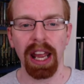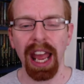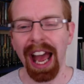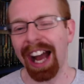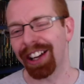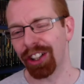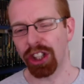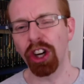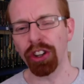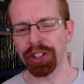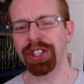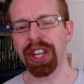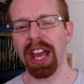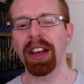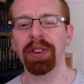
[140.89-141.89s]
And God
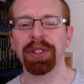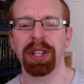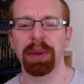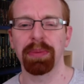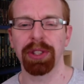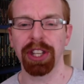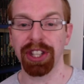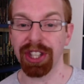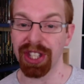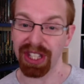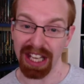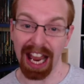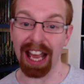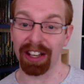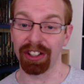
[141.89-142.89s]
tells him to
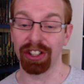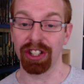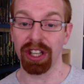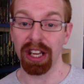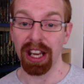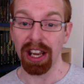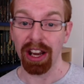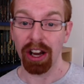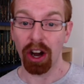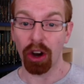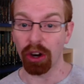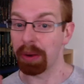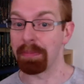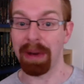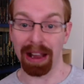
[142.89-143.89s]
stand
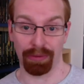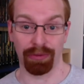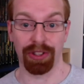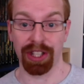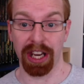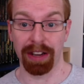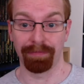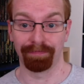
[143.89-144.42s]
on a mountain.